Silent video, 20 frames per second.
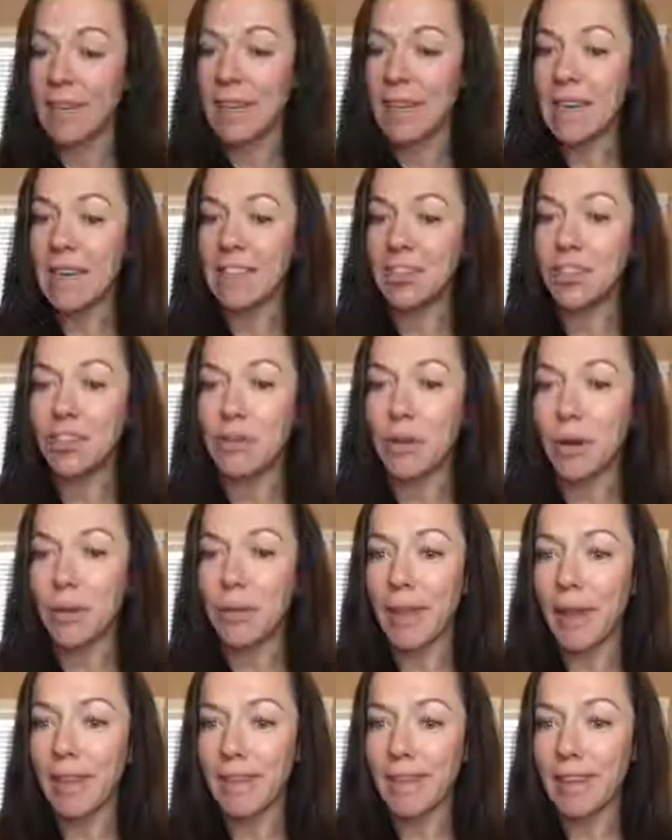Do you know
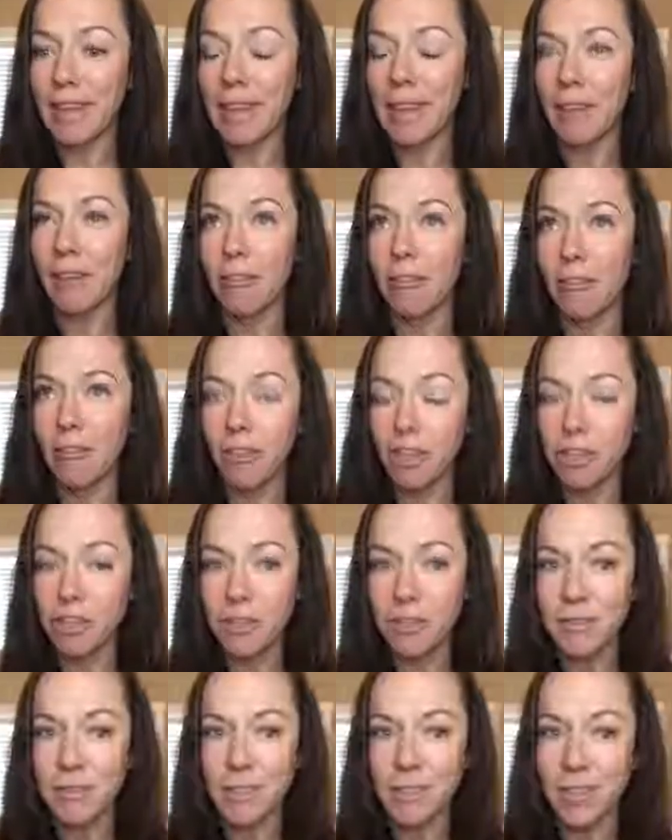that the
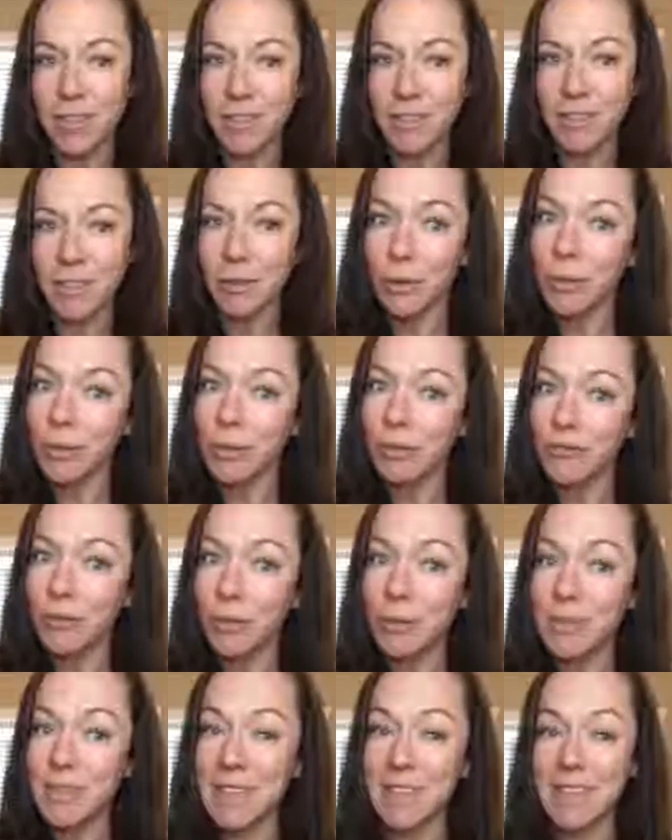official start to cold and
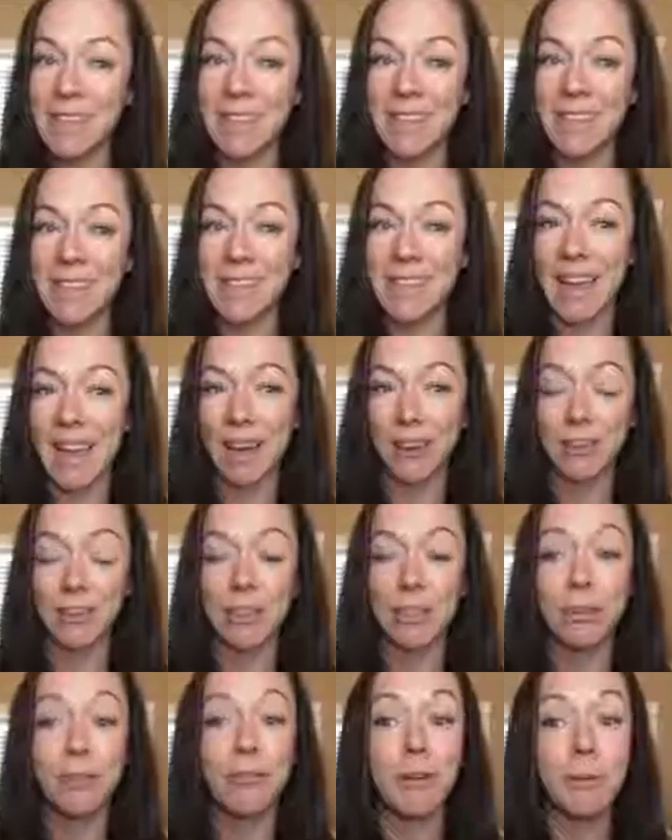flu season is
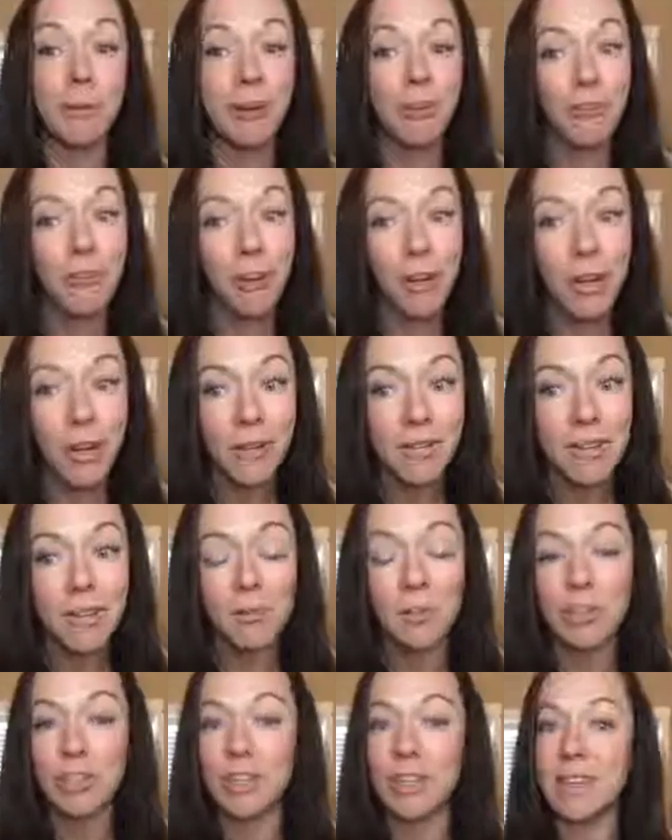actually November 1st,
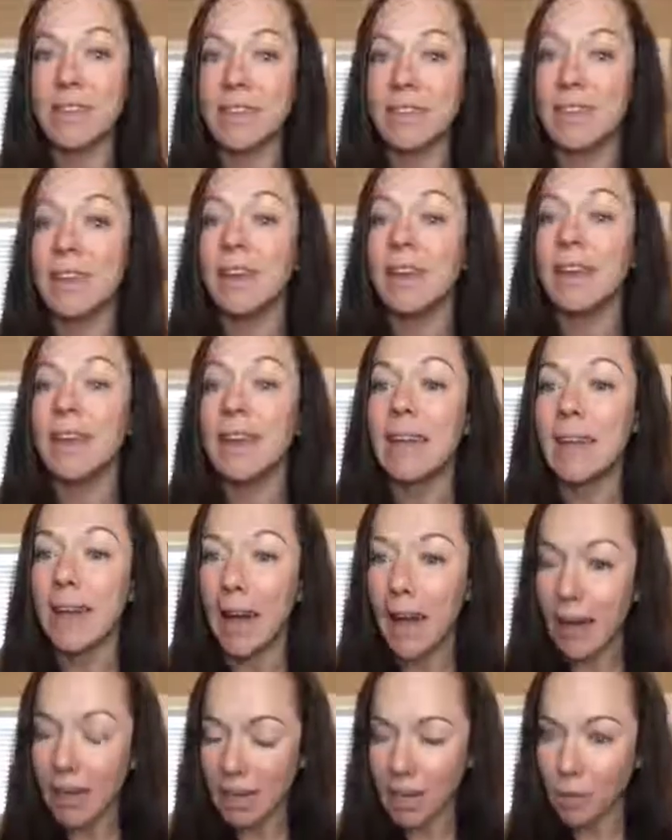which is
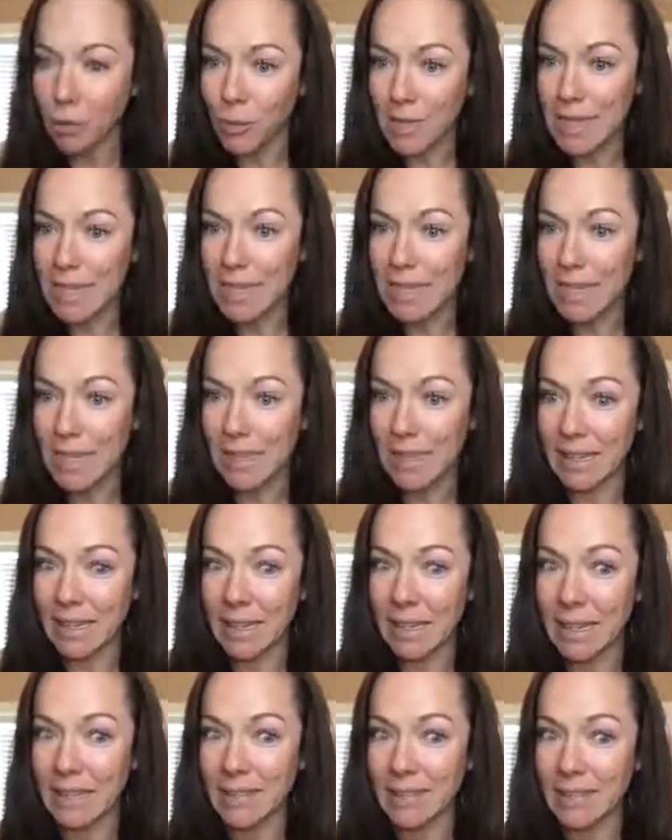not
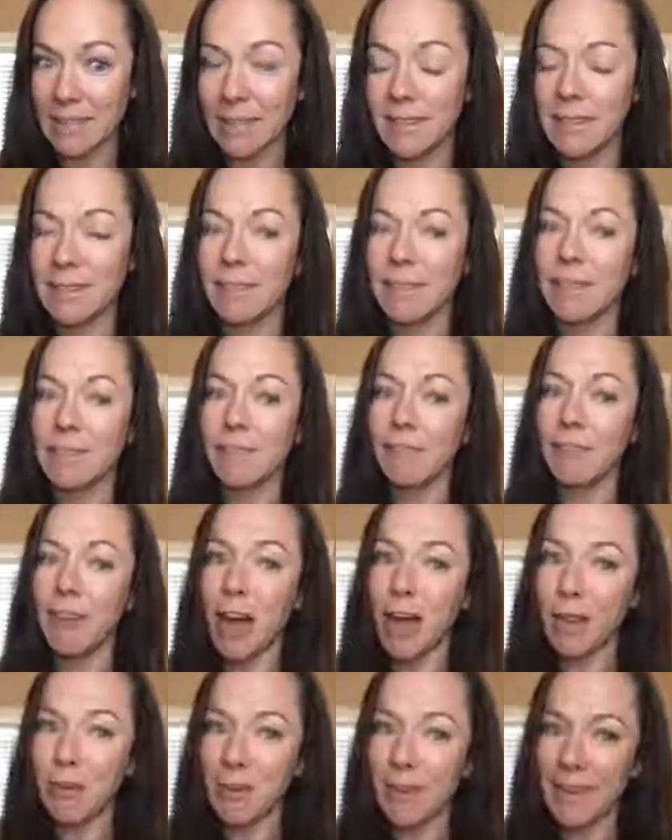coincidentally
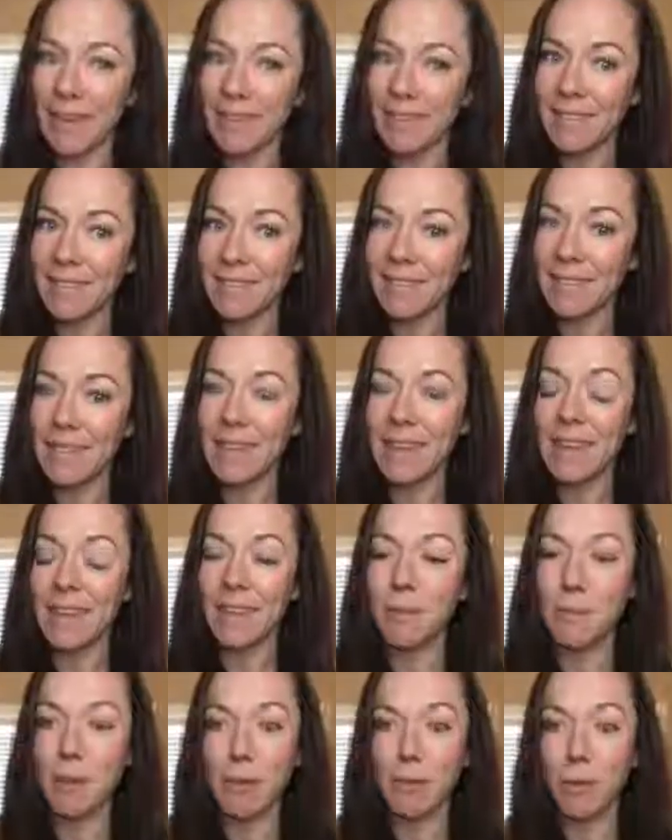following the day
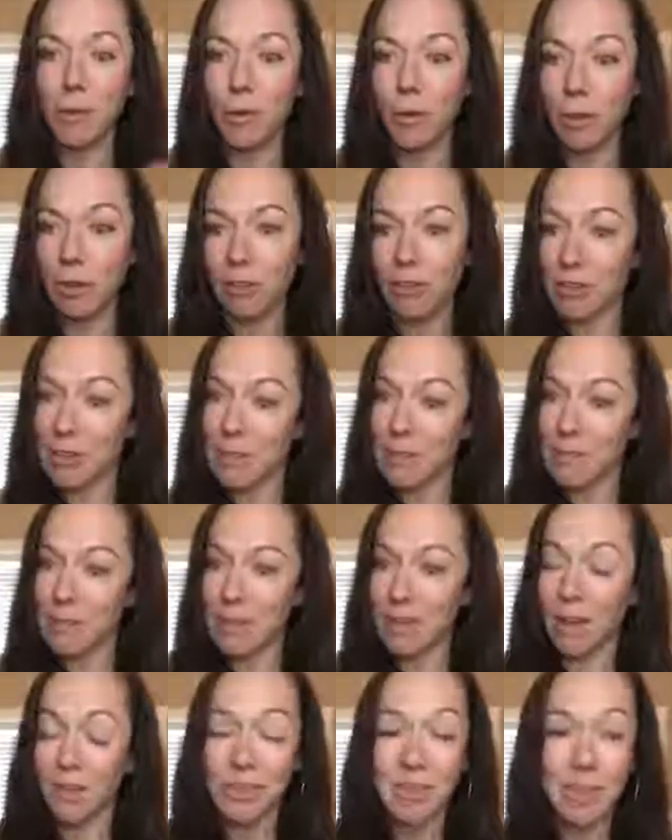that people gorge
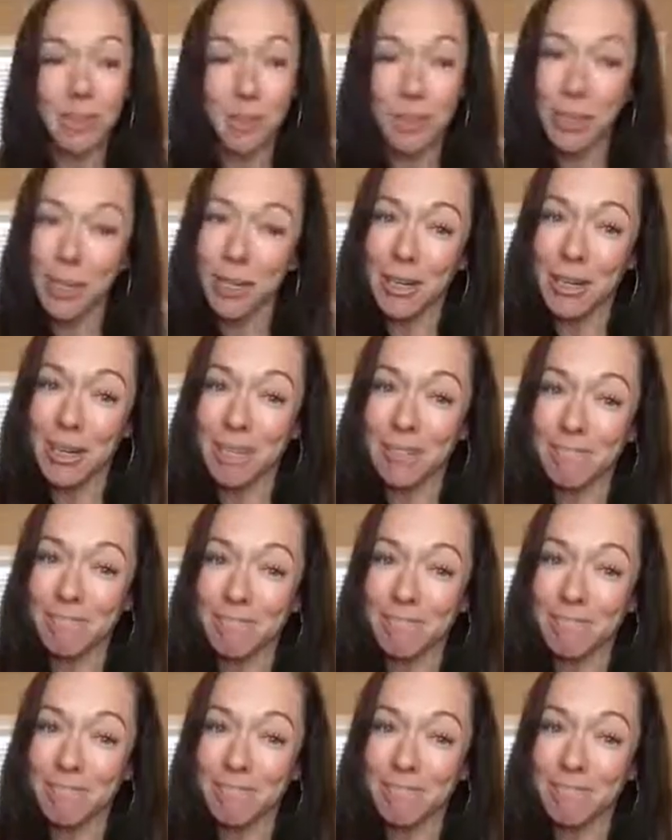themselves on sugar?